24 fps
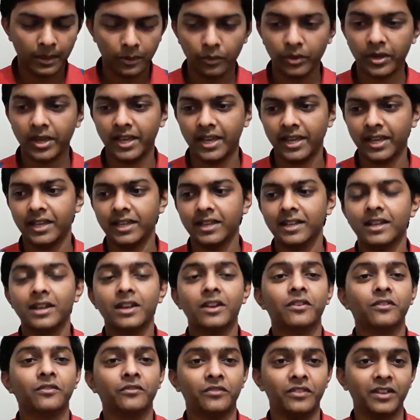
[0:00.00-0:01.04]
okay
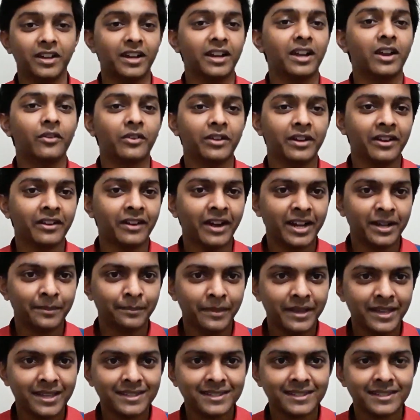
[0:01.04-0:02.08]
we are now at the right
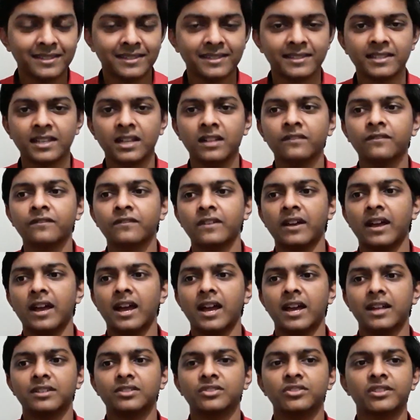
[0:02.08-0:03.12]
pace itself
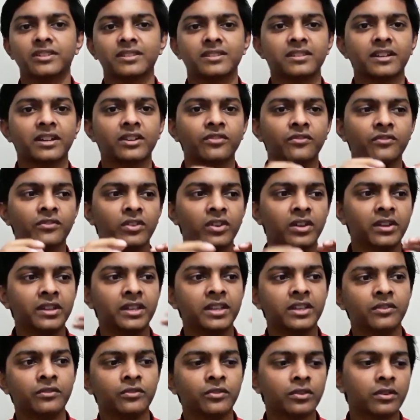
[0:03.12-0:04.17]
and just kind of really
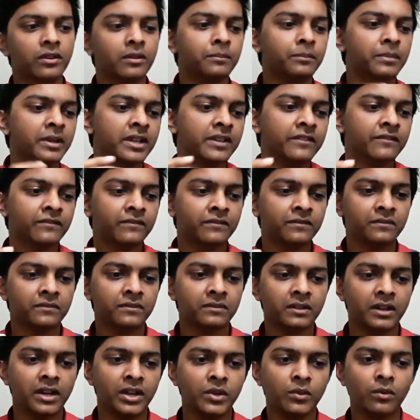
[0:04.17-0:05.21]
give you a brief
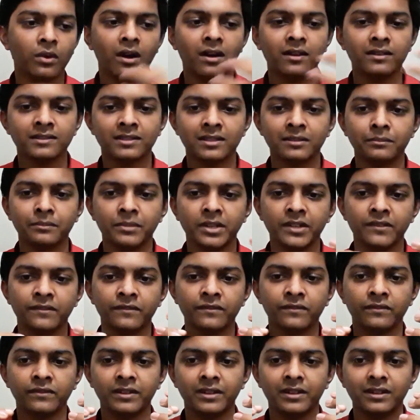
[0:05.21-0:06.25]
nuance and
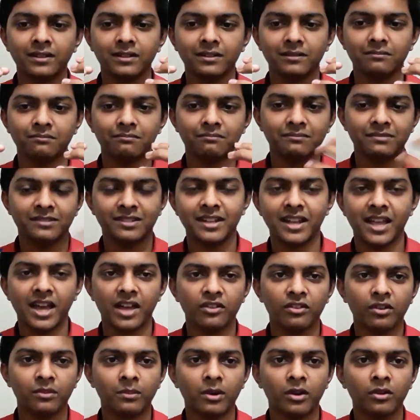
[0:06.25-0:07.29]
brief
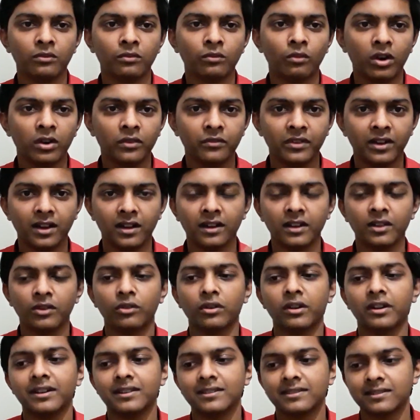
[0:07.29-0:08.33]
scenario about what we are really
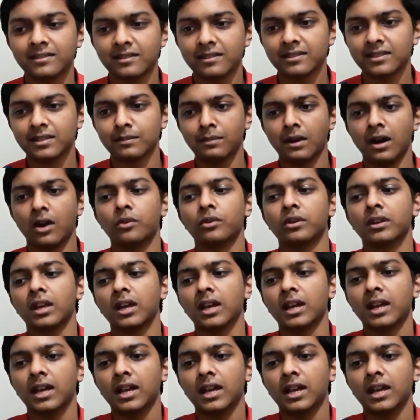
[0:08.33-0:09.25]
going to discuss about